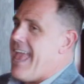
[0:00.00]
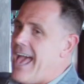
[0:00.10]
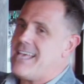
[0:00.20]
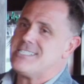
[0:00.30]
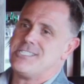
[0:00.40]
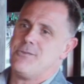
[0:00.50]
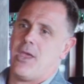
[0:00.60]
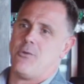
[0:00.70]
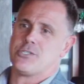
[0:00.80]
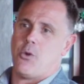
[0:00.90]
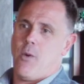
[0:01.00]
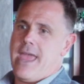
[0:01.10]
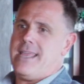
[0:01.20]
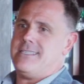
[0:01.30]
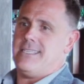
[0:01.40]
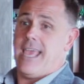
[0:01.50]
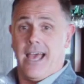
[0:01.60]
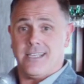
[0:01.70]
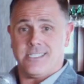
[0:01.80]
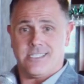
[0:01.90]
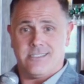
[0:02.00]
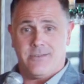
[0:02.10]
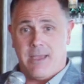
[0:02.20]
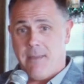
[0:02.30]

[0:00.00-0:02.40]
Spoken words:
yes, you can lose the weight. Yes, you